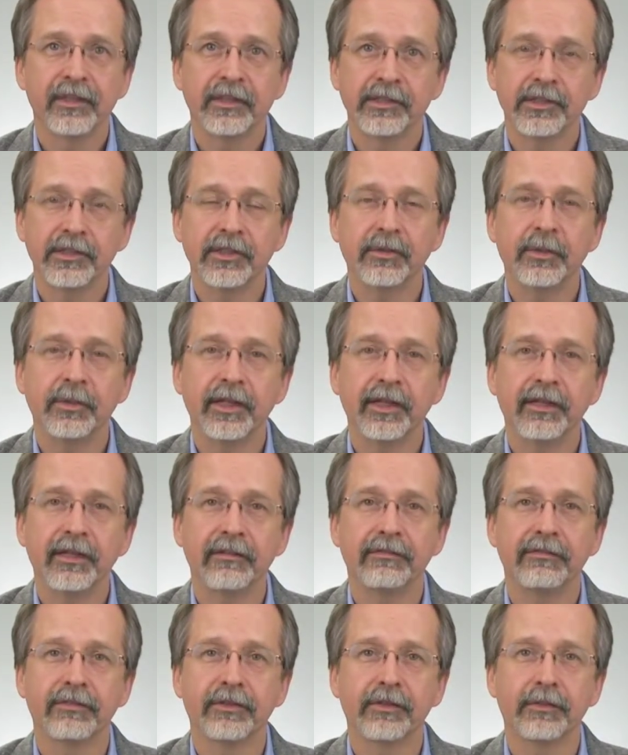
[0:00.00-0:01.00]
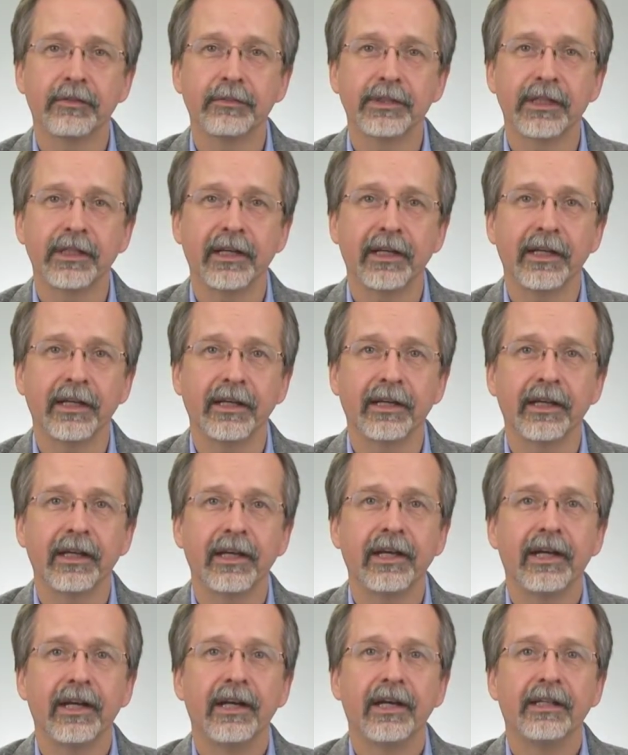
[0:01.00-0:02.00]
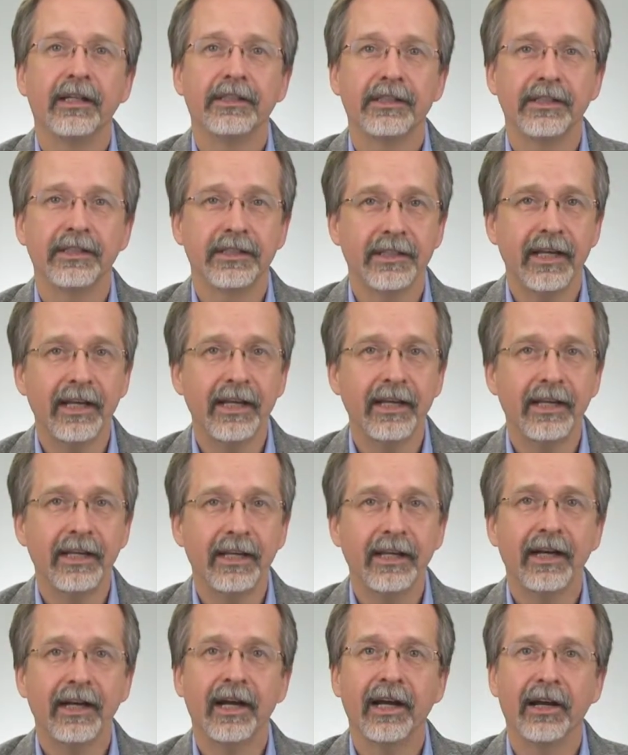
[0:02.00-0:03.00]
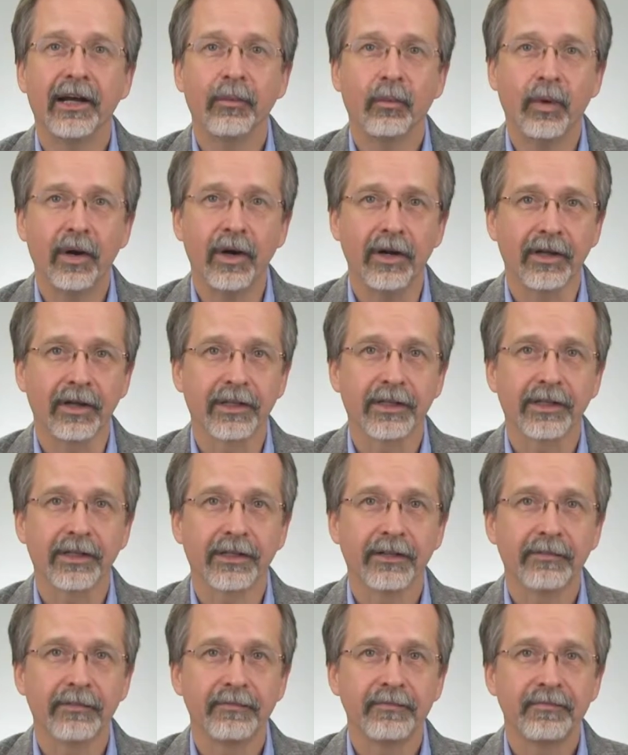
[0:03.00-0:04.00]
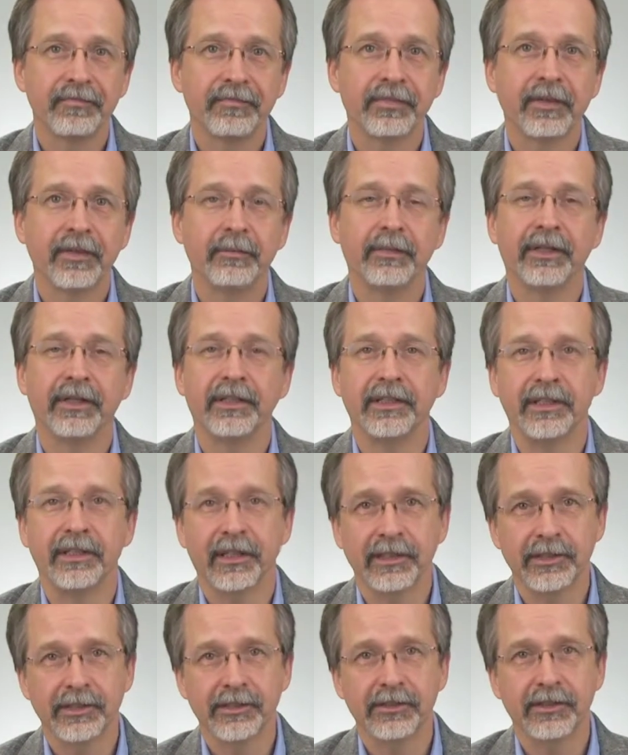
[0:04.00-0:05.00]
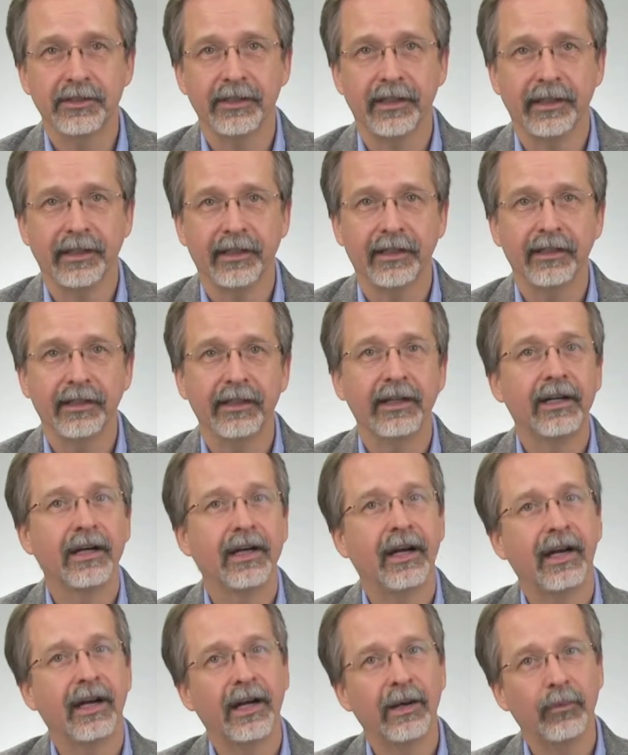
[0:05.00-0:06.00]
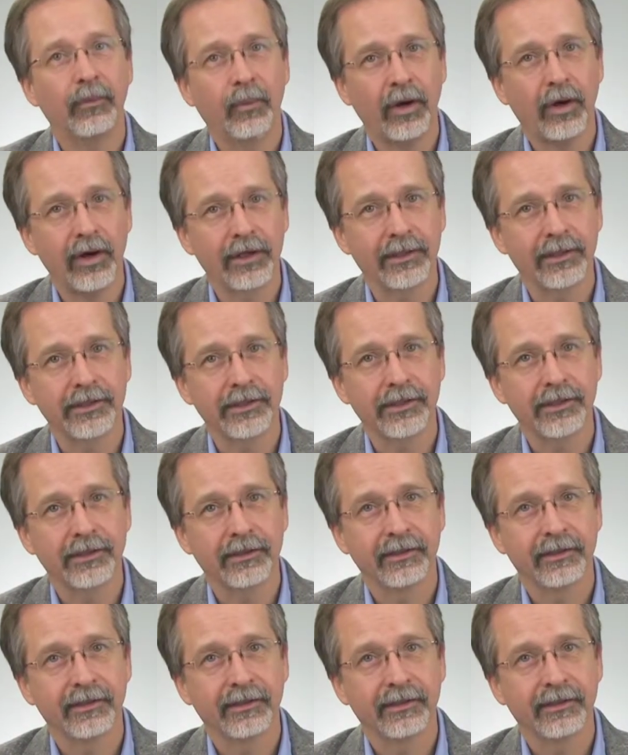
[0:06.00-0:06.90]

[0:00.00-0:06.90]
So we have verbs like, today I walk, but yesterday I walked.